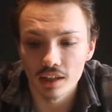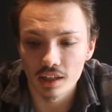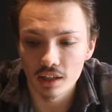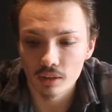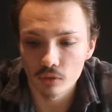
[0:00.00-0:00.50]

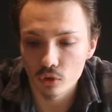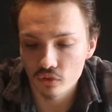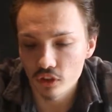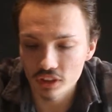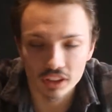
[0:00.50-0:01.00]
or
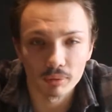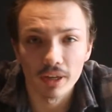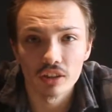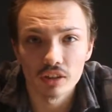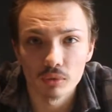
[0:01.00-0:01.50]
first
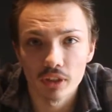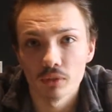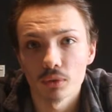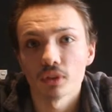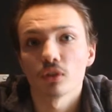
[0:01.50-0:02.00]
expansion, whatever
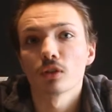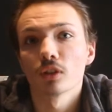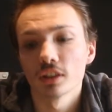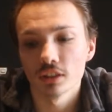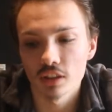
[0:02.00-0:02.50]
you want to
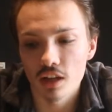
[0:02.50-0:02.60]
call it.